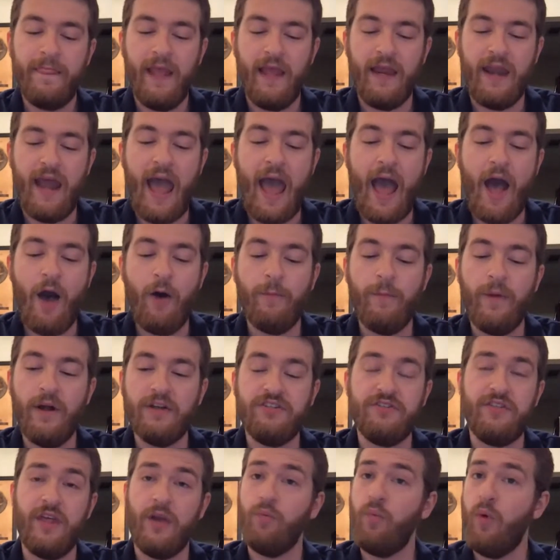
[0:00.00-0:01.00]
and how
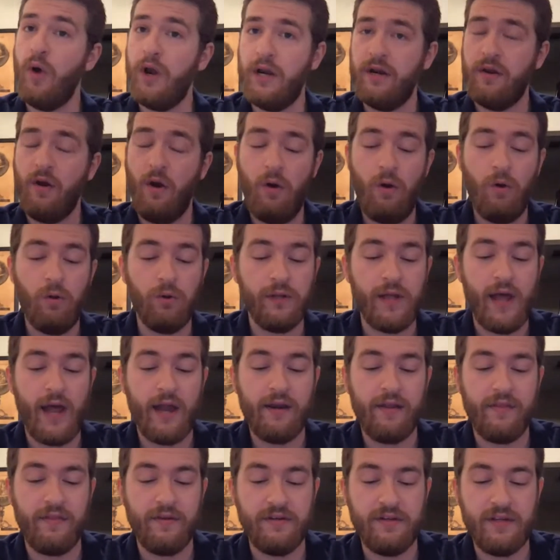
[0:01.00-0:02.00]
much they wanted to hold
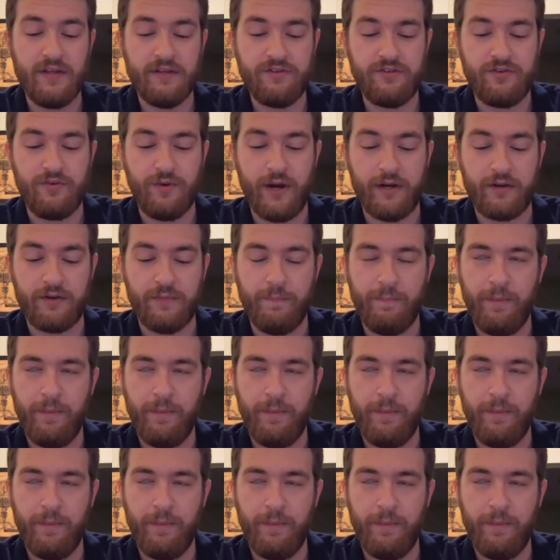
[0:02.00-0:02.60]
on to the district,